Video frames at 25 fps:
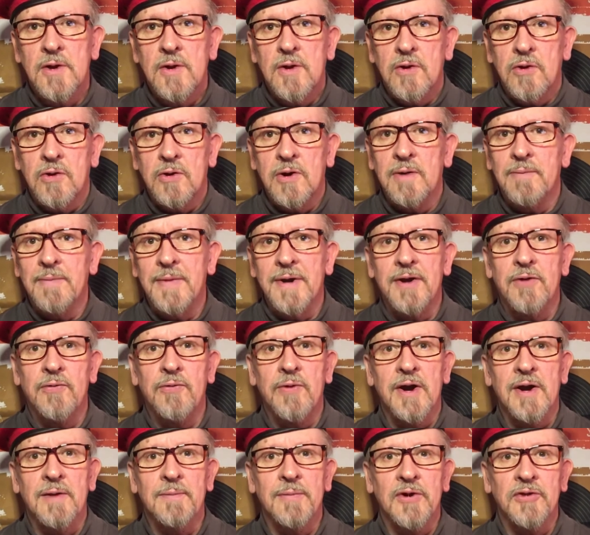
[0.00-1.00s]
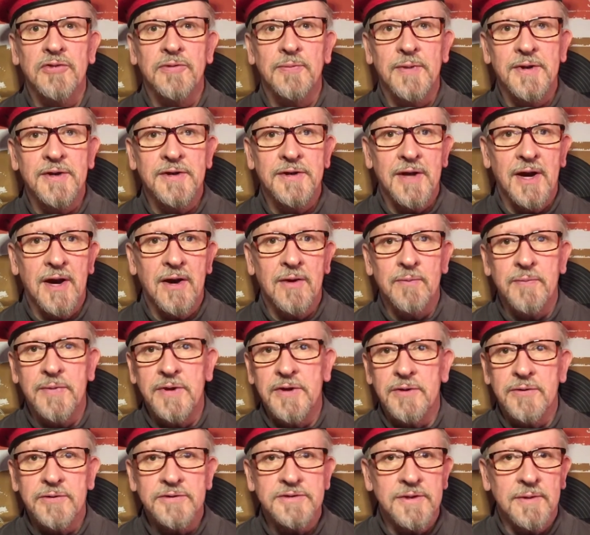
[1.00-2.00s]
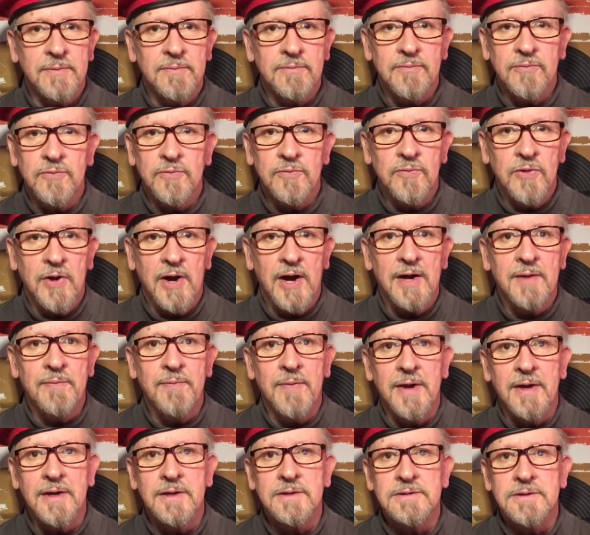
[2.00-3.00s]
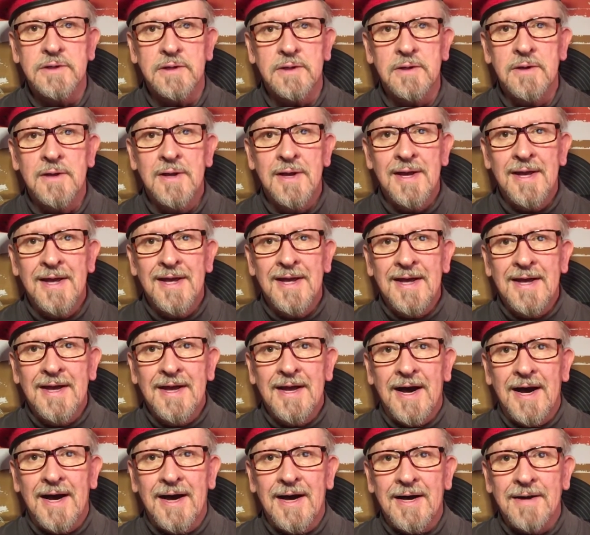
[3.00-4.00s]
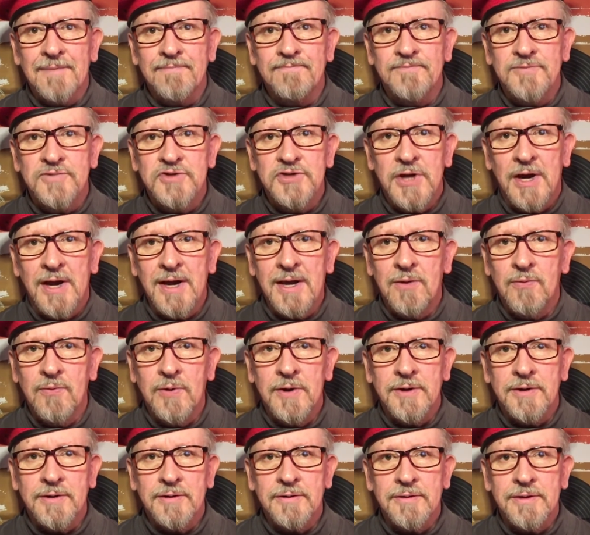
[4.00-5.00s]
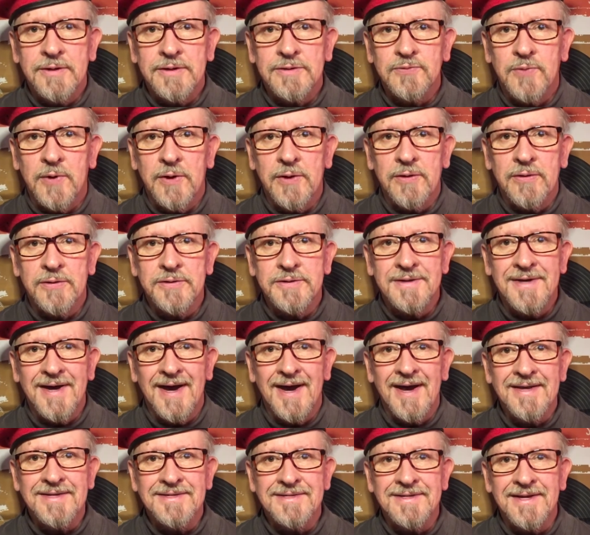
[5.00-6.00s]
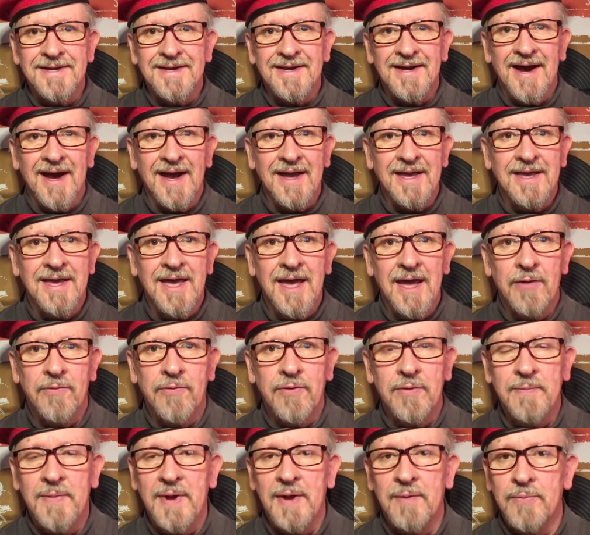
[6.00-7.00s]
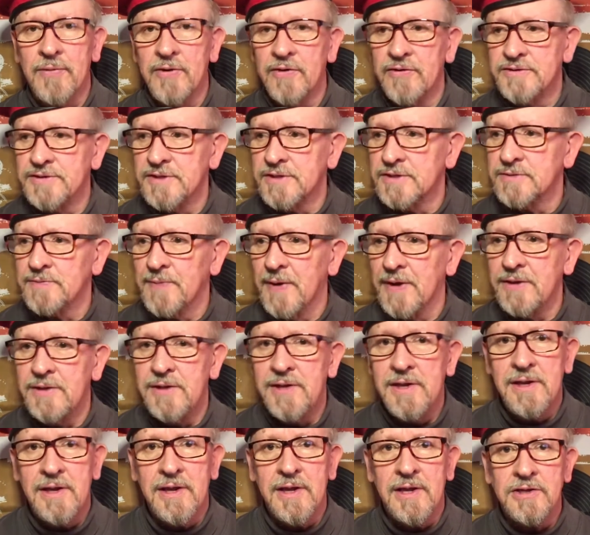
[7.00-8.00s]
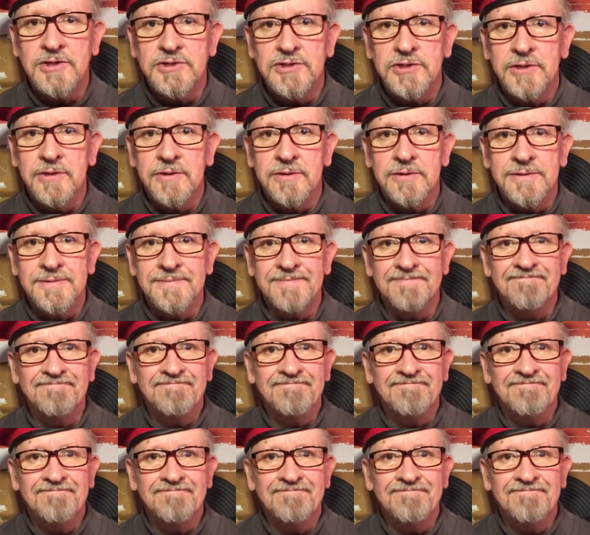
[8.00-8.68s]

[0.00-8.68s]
Or I might have read about them in Downbeat or some rock magazine. Johnny Winter is one of those guys that I can't remember since my teenage years